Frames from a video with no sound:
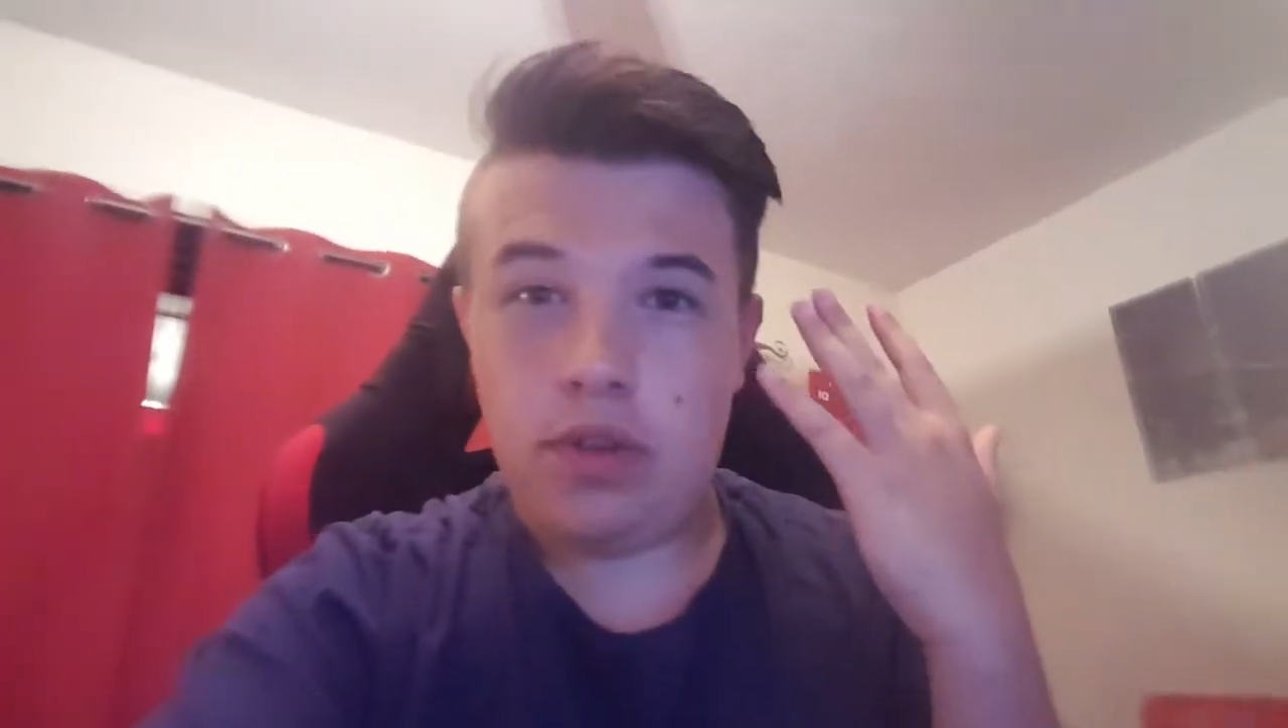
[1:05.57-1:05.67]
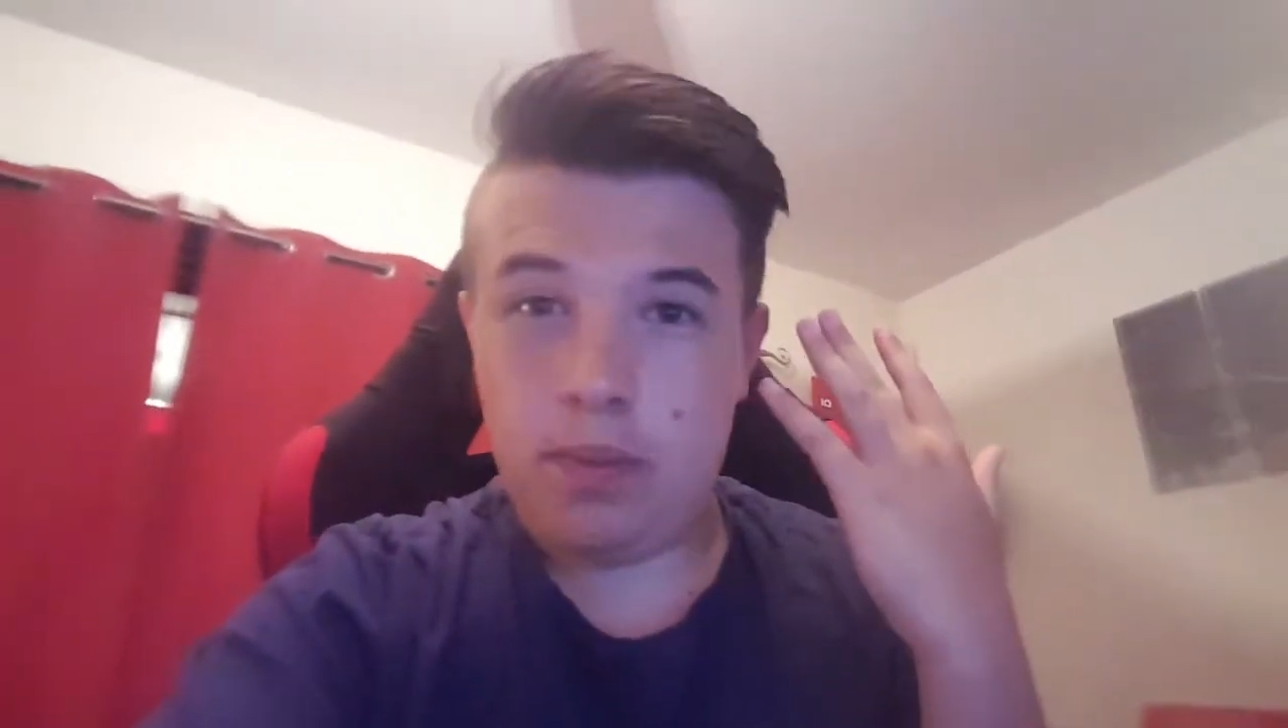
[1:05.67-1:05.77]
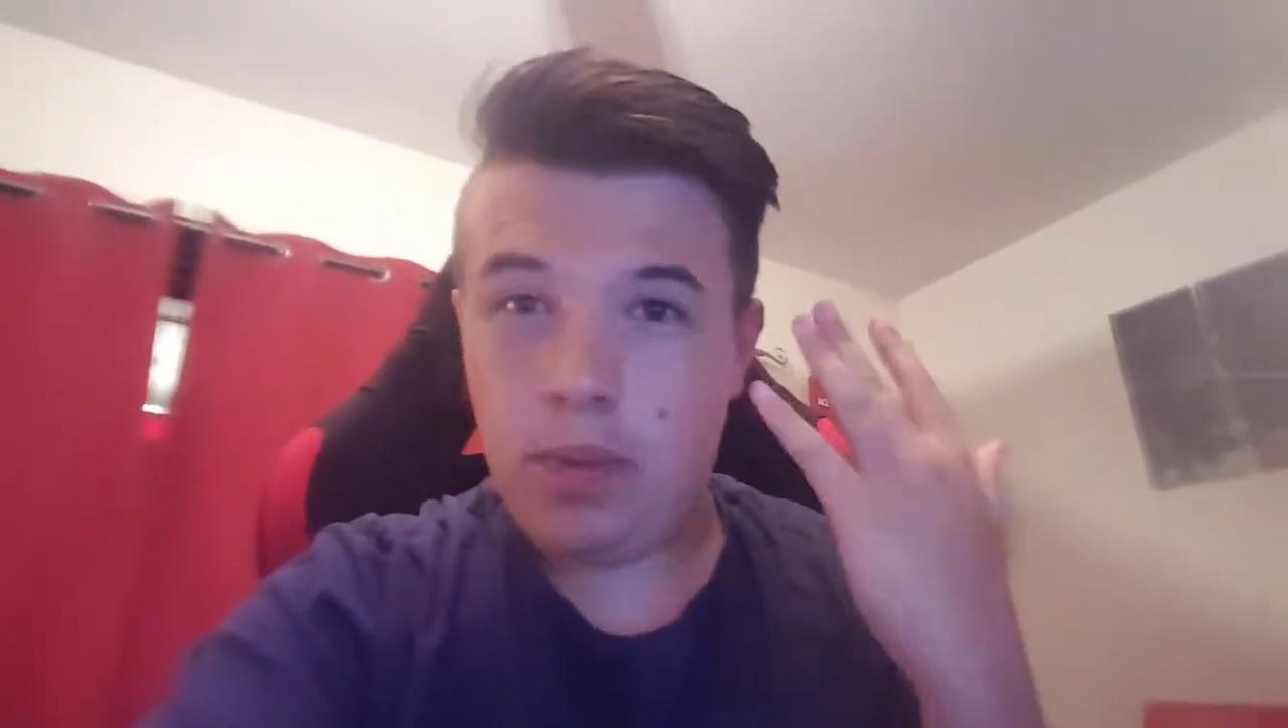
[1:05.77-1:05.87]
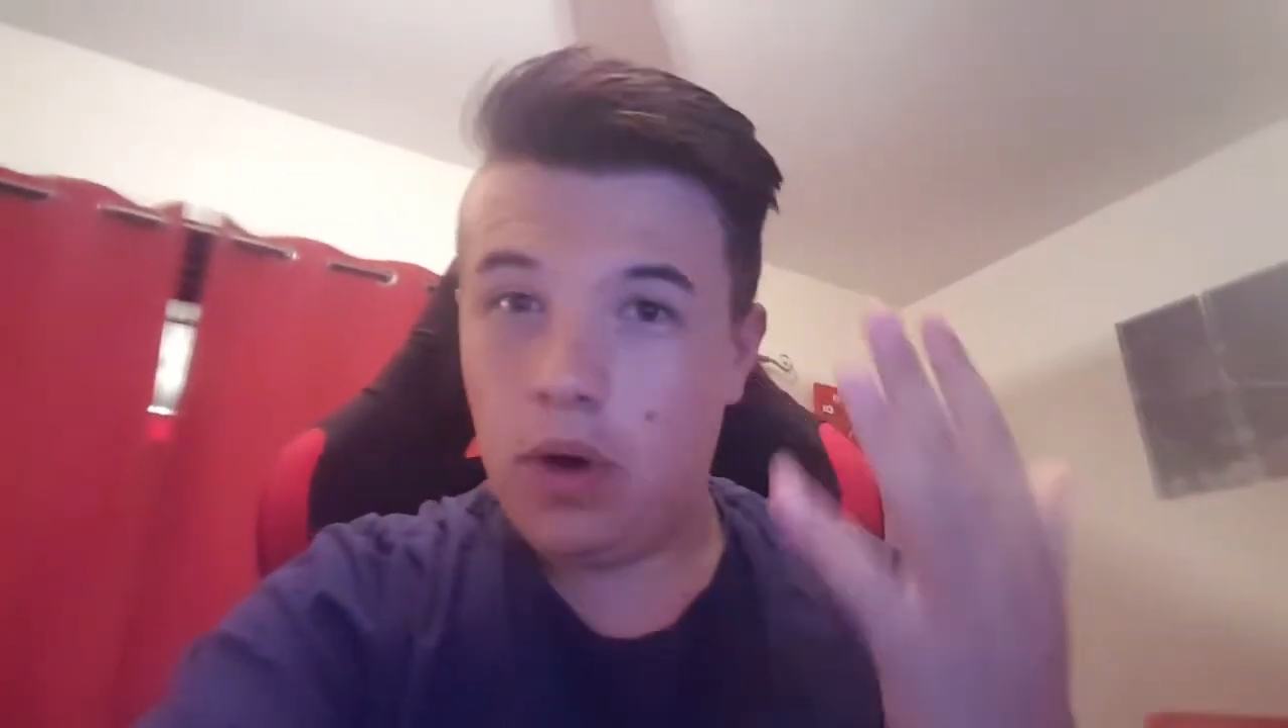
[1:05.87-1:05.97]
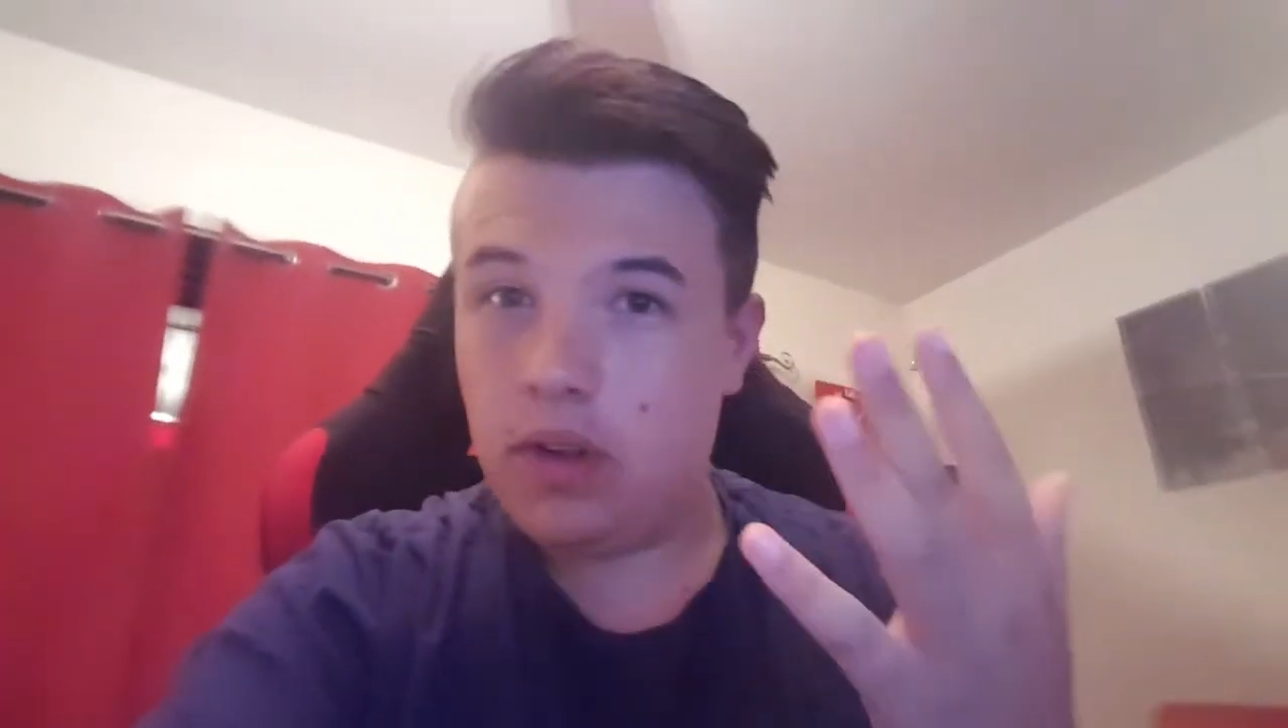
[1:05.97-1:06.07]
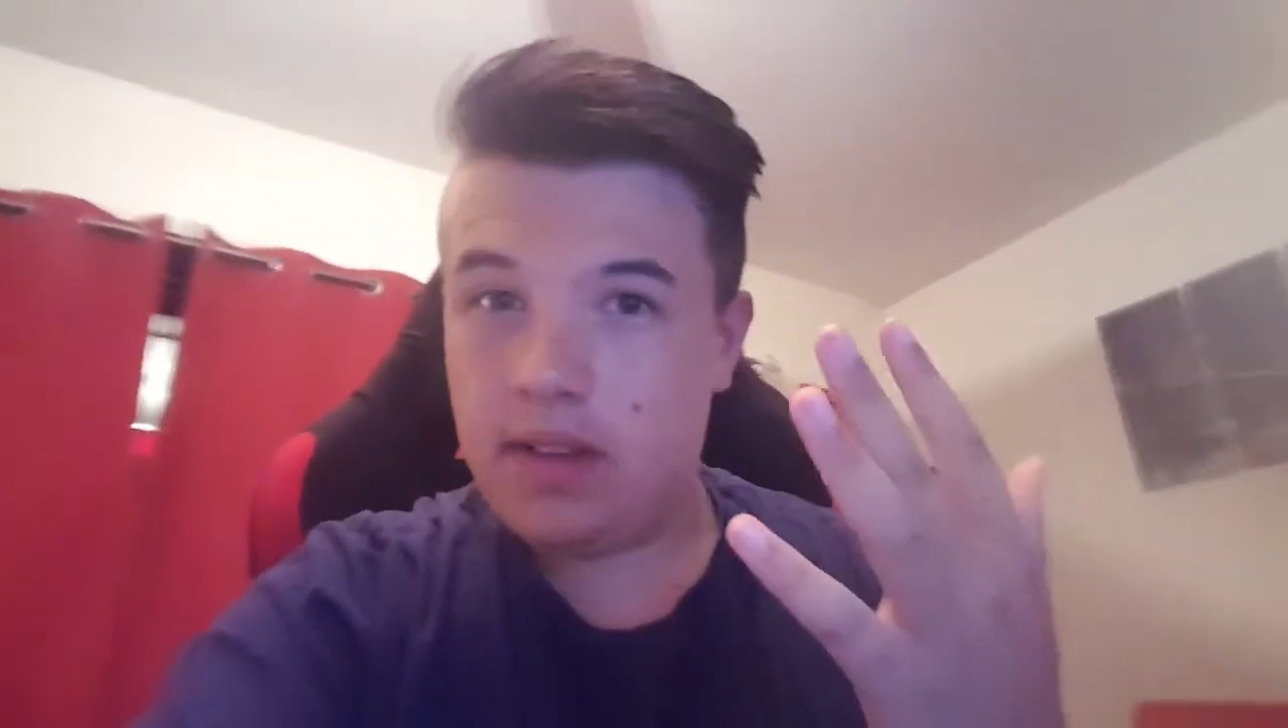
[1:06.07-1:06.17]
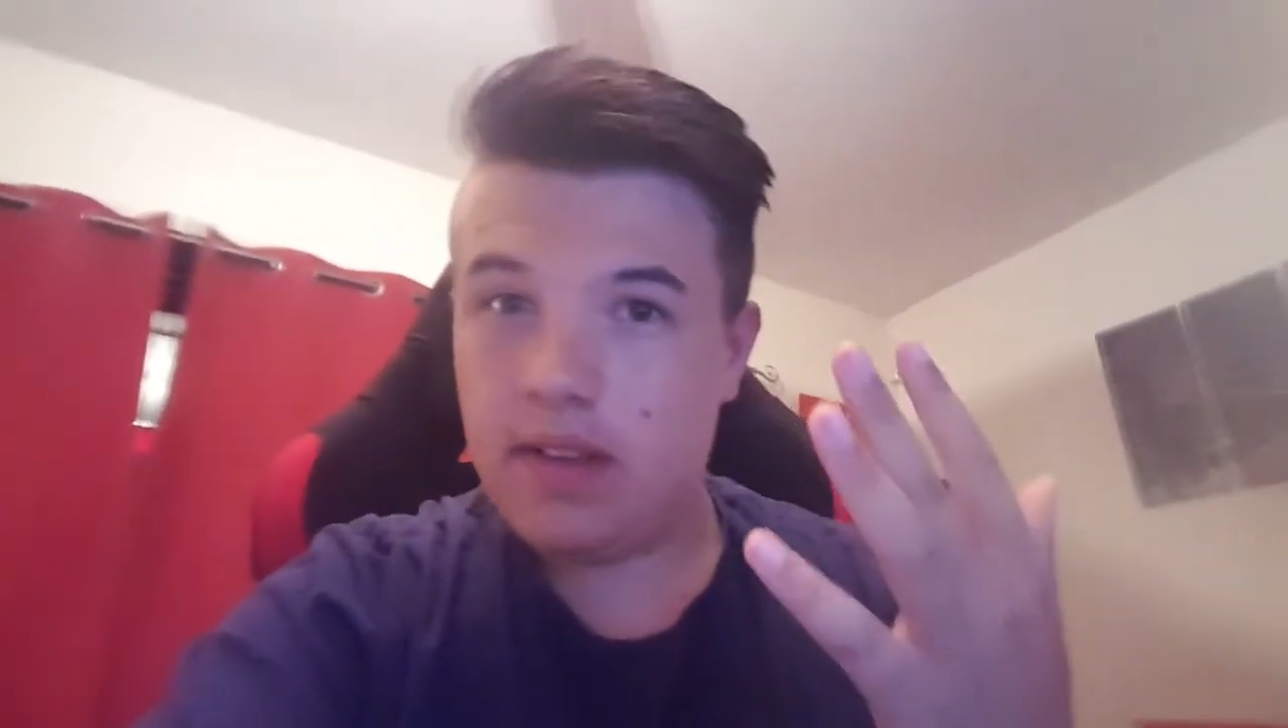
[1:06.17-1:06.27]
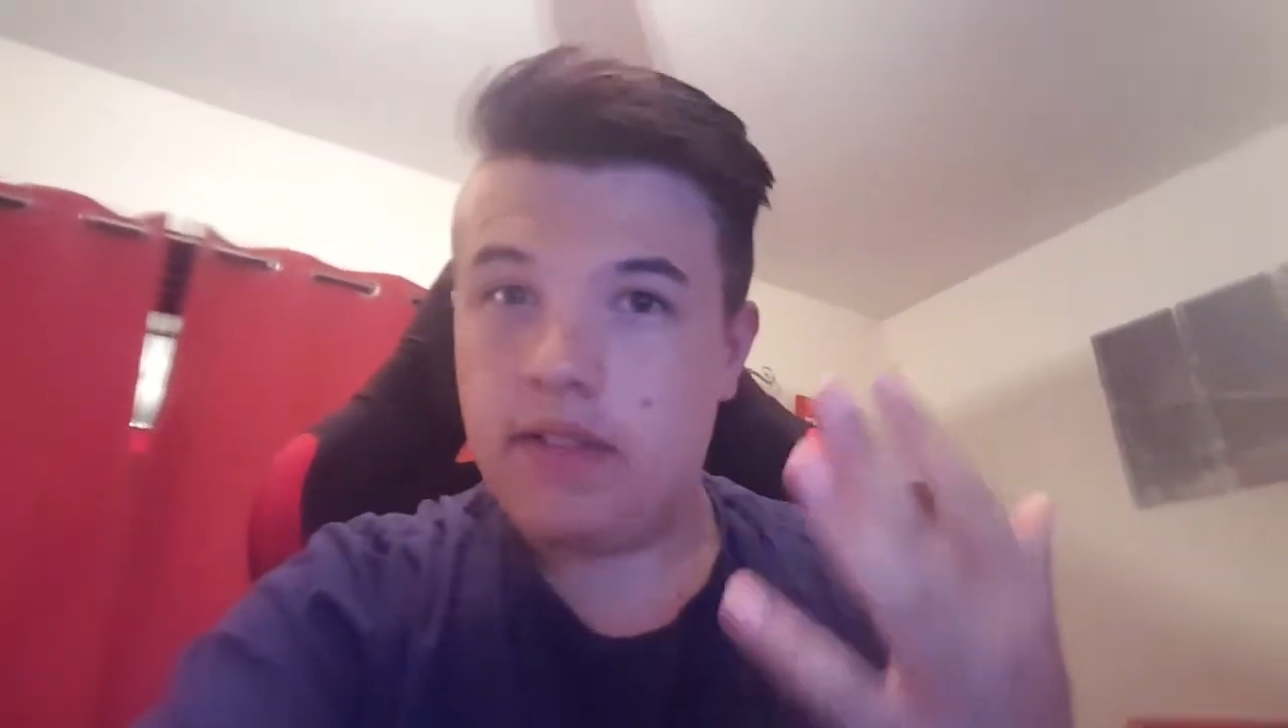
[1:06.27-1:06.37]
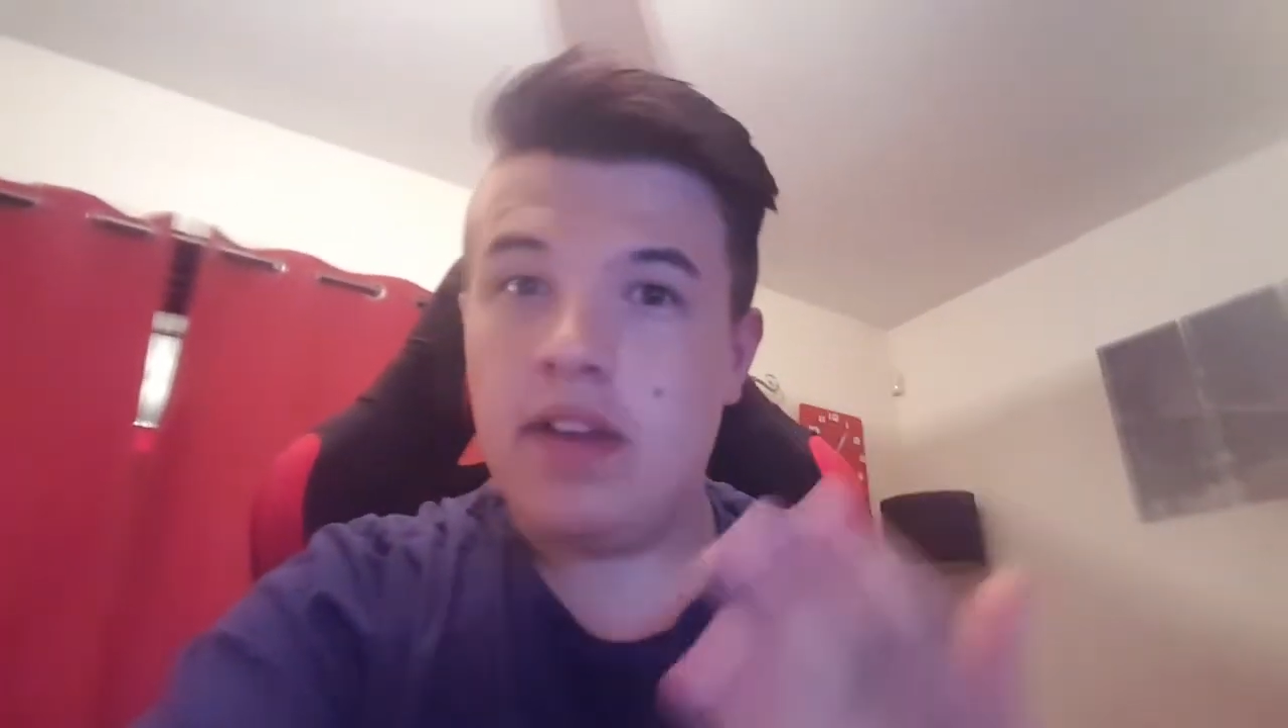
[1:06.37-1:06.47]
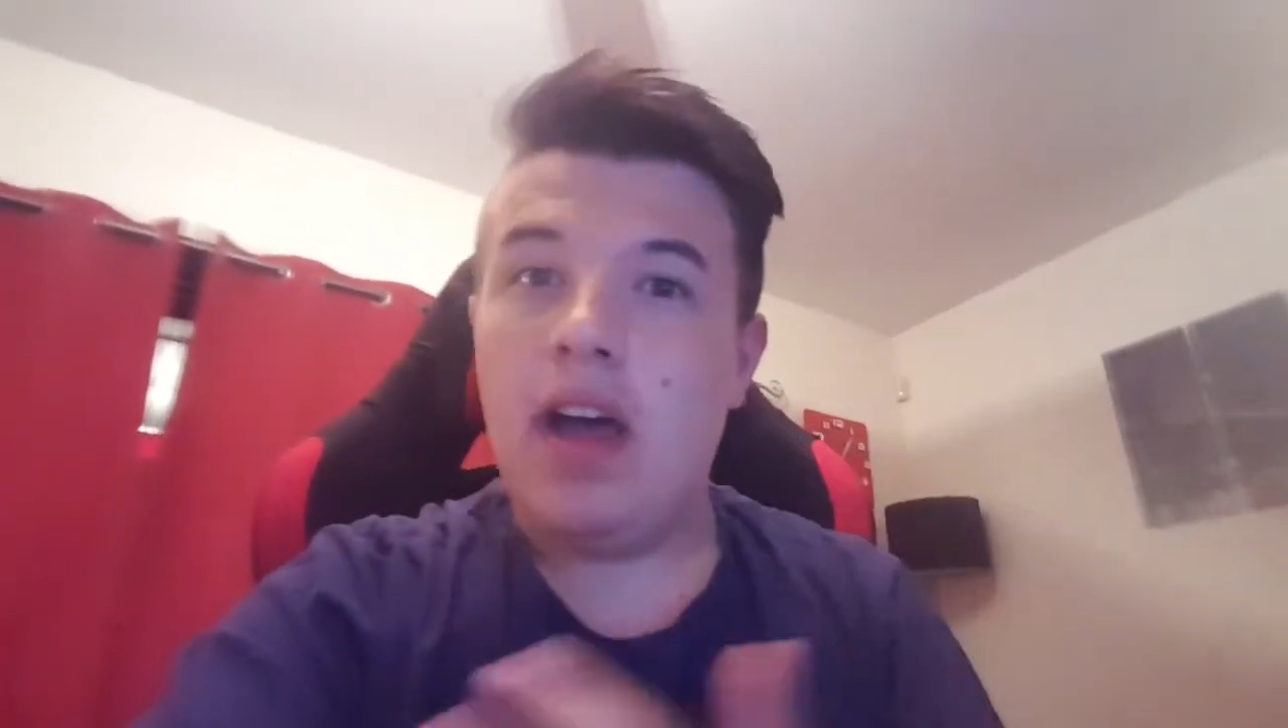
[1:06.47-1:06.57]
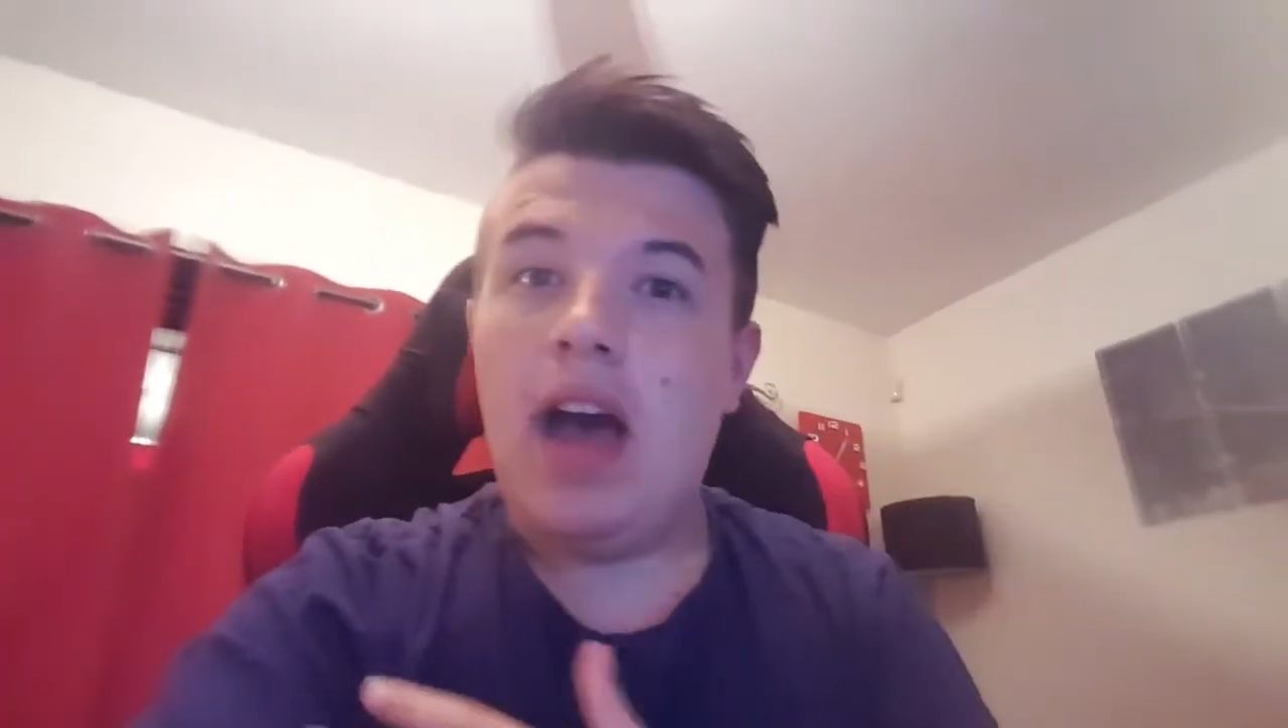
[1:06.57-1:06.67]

supportive,